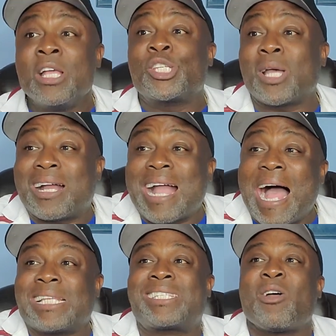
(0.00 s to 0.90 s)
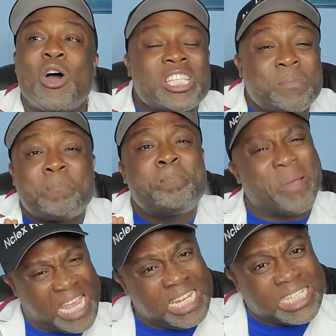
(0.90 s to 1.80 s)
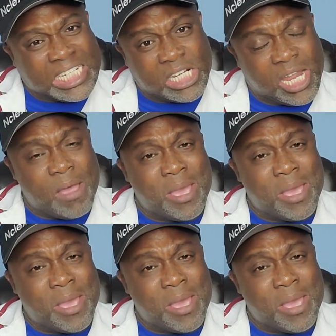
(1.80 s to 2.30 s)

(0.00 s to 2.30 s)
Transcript: So guys, those painkiller